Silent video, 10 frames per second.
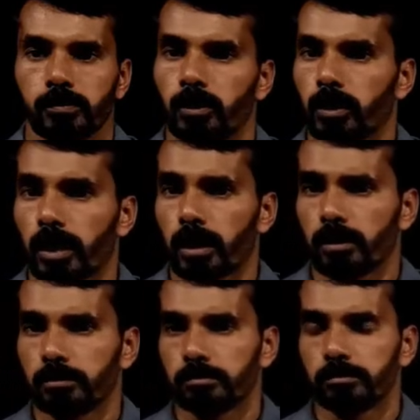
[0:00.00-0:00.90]
Okay,
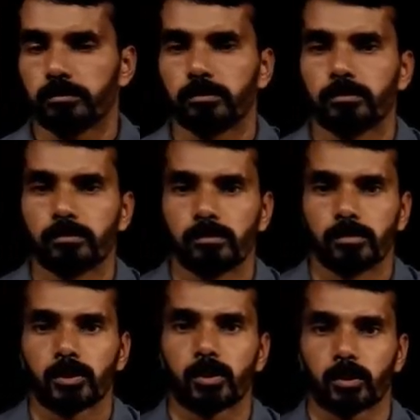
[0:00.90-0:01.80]

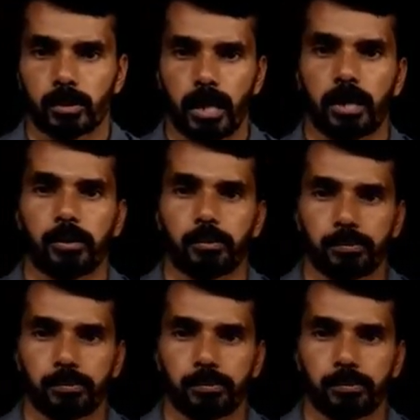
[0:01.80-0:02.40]
so thank you.